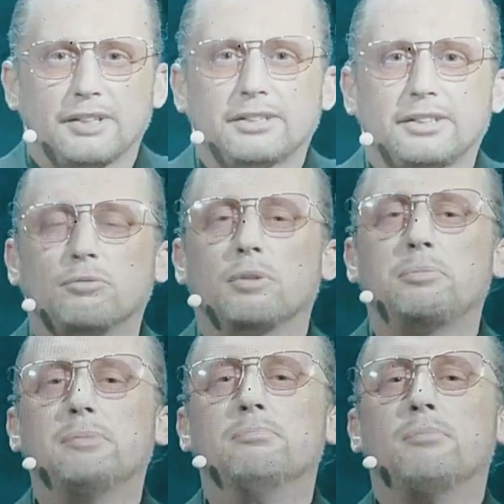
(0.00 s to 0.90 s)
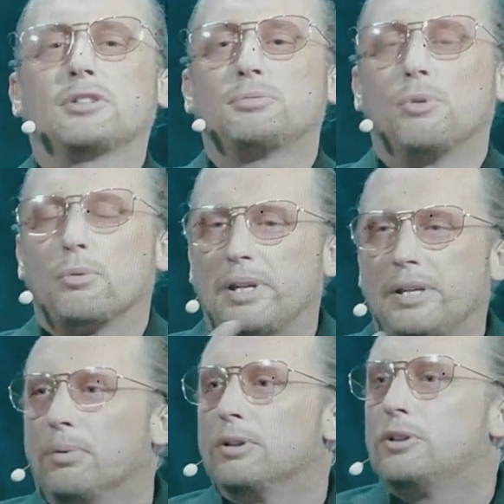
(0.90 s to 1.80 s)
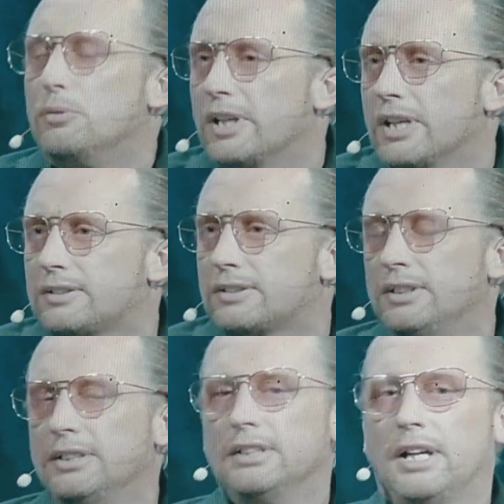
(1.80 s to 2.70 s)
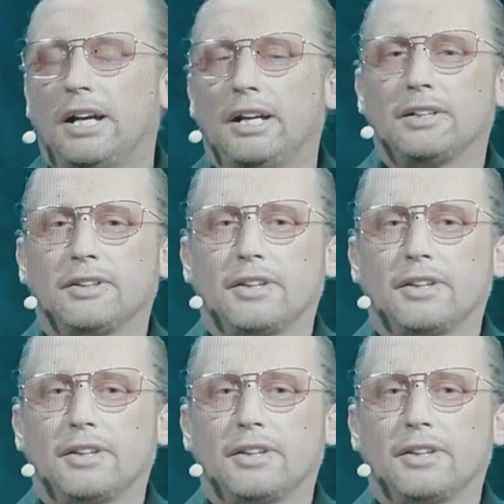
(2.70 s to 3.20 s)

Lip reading: it, there will be much more people doing it, and